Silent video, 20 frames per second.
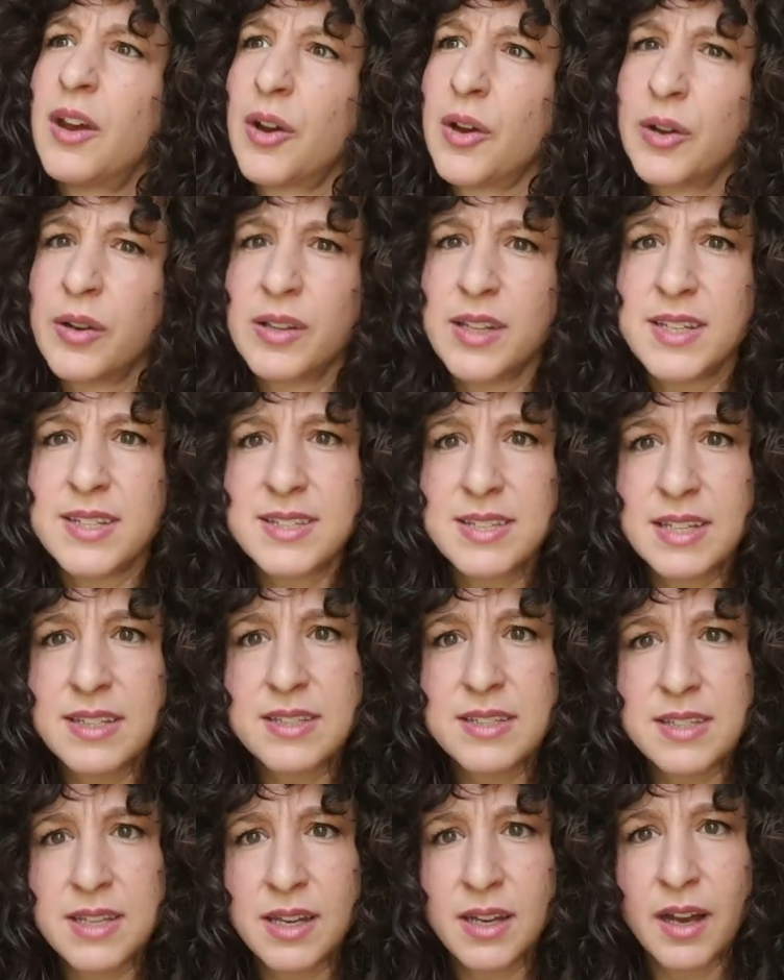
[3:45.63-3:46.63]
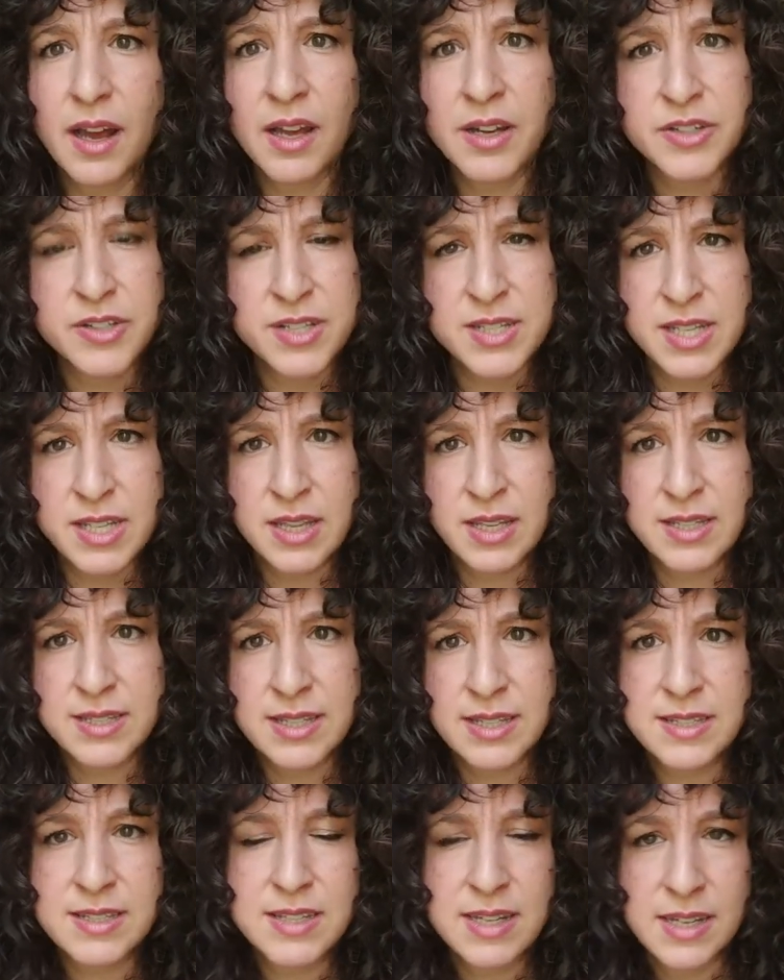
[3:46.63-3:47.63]
early 1600s, I think
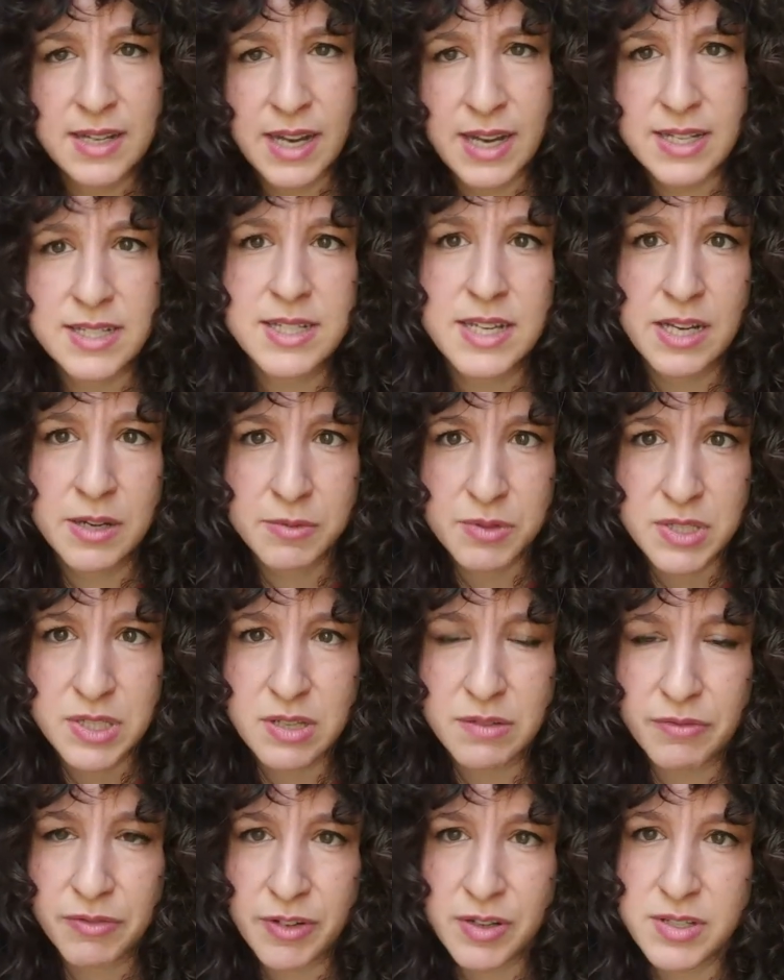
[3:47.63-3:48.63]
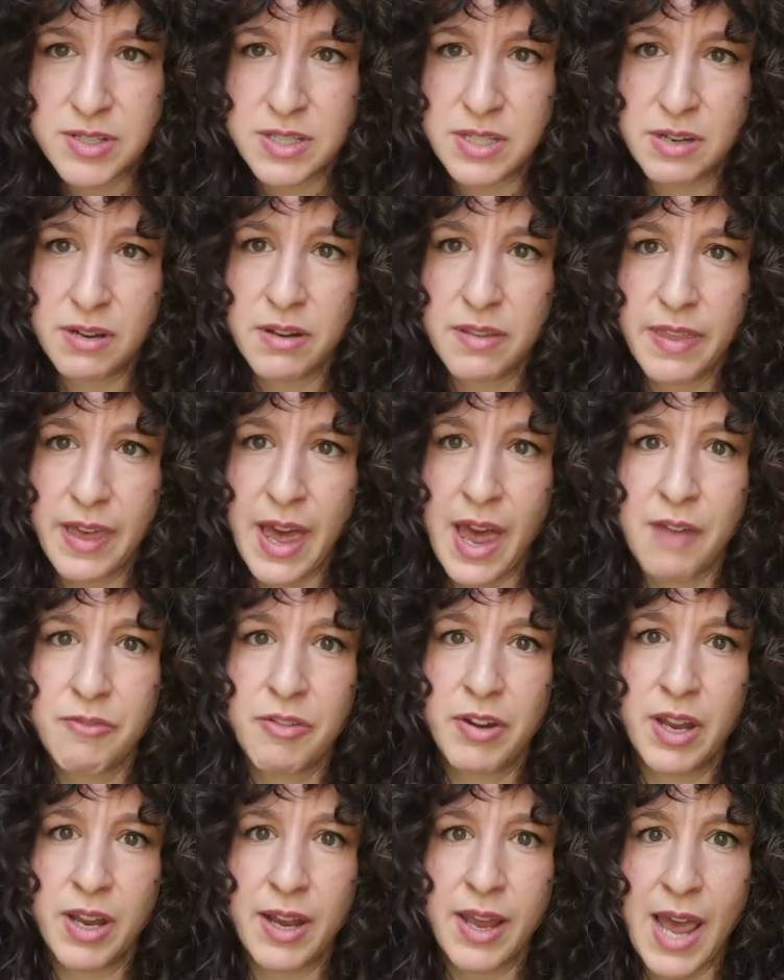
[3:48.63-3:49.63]
1619 was the first year that
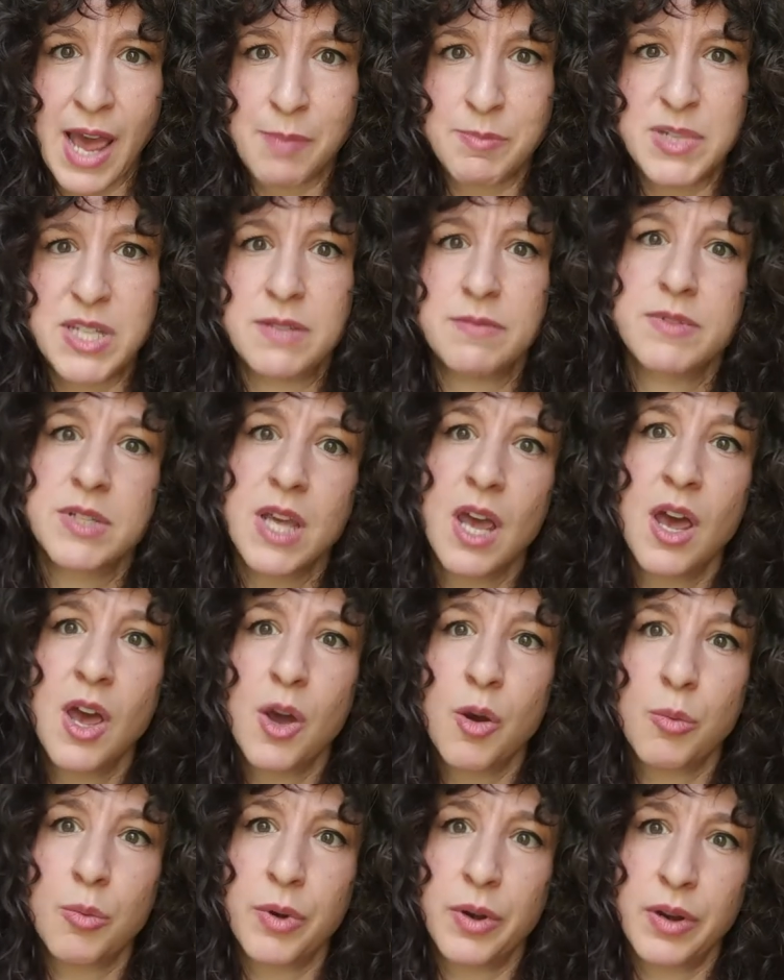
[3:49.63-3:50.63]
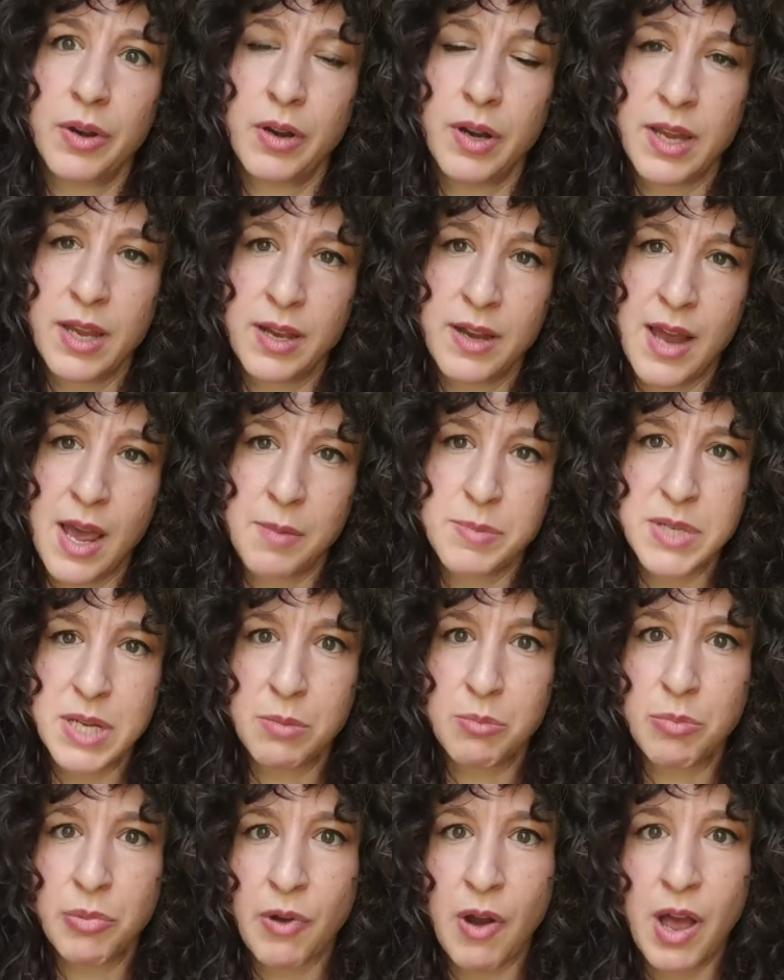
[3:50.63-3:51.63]
African captives were kidnapped
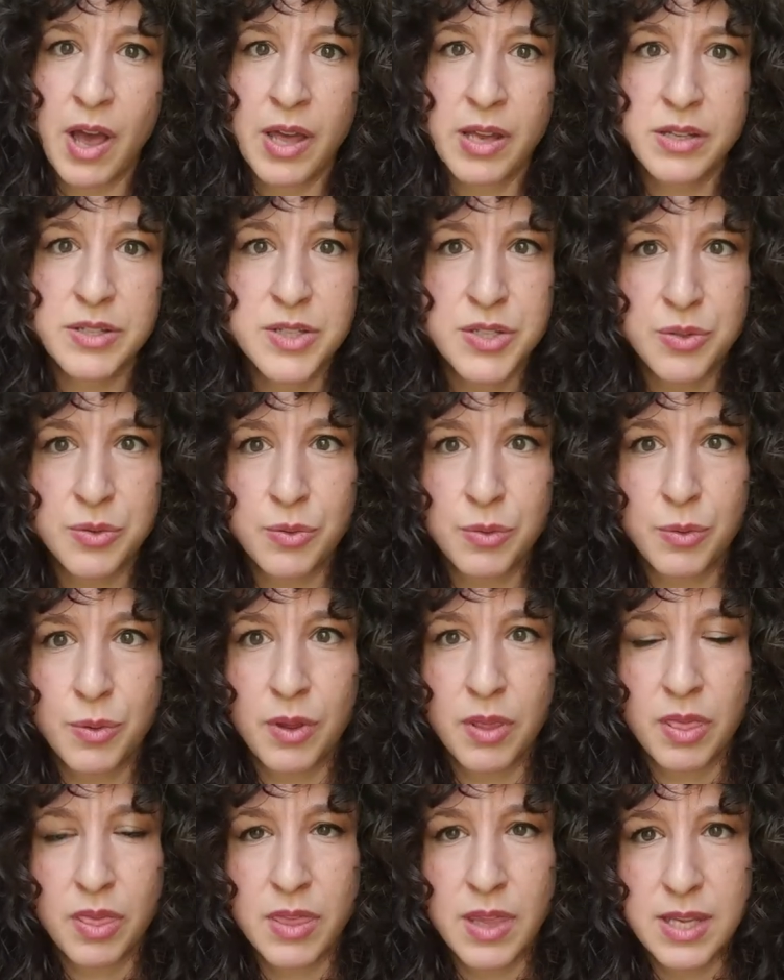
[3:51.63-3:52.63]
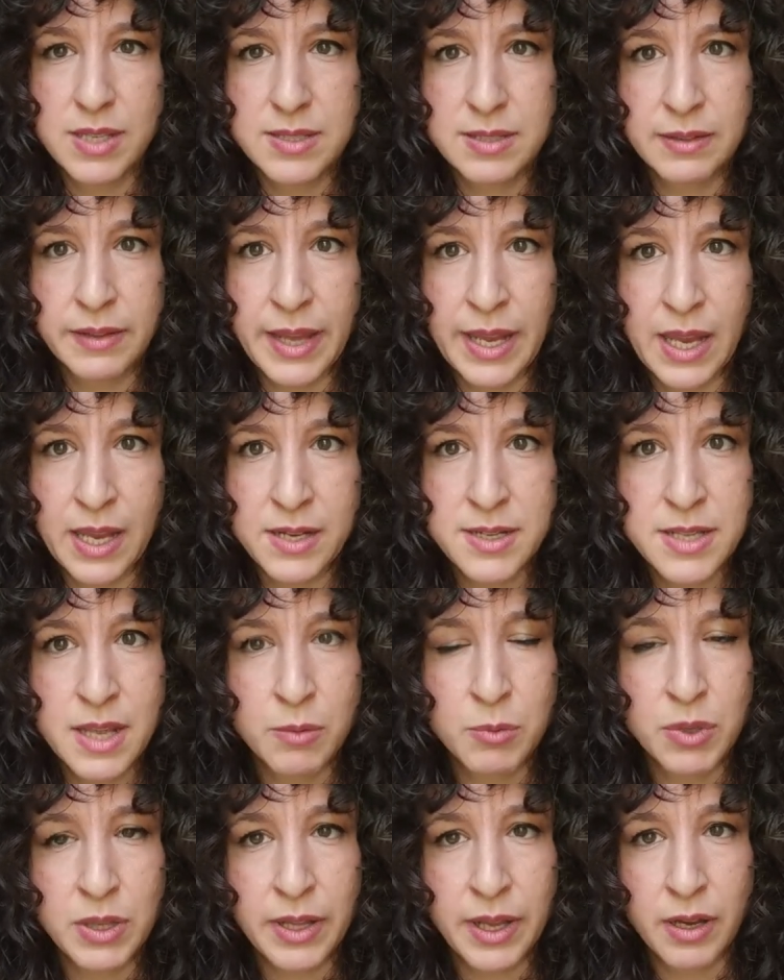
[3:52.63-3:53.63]
and brought to this land
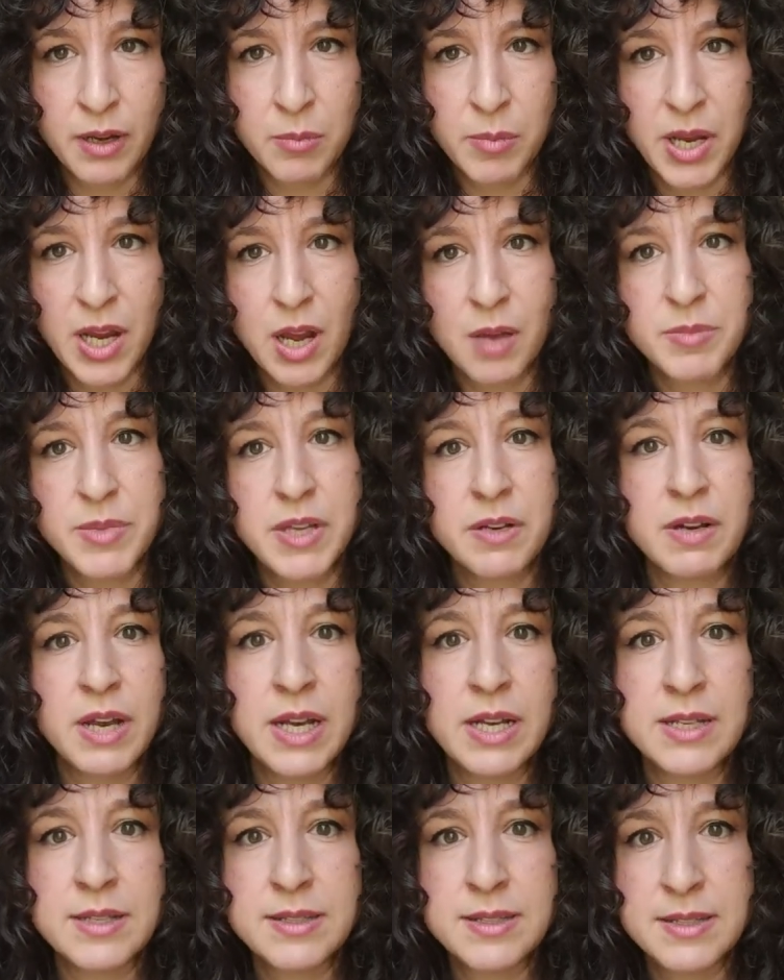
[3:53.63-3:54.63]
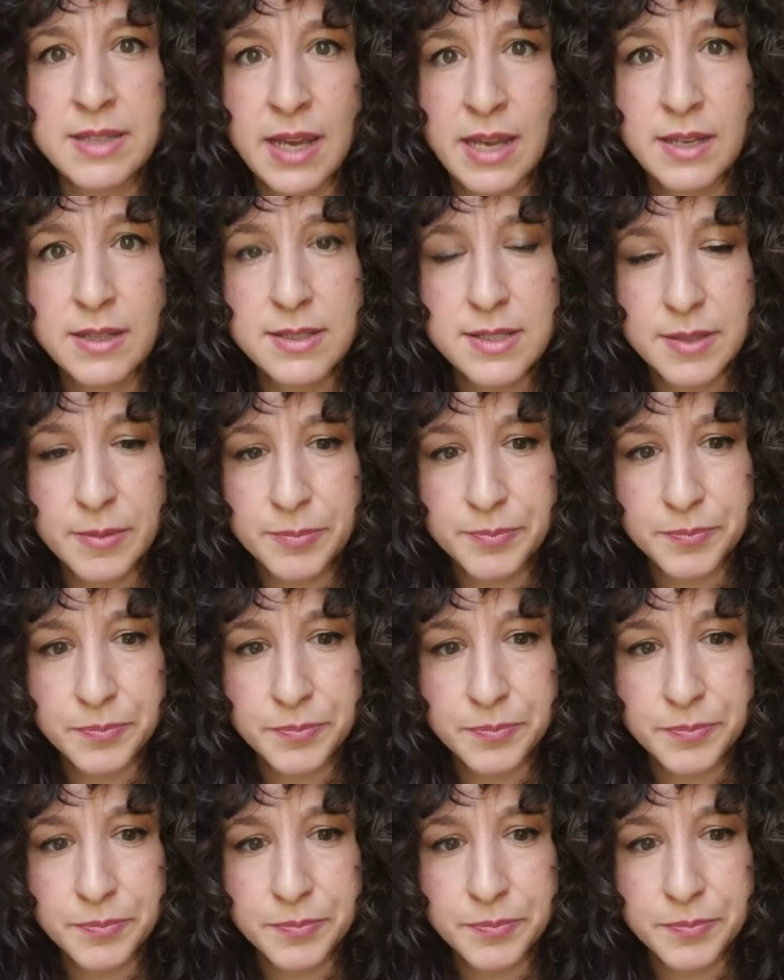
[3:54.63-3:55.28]
that would later become the United States.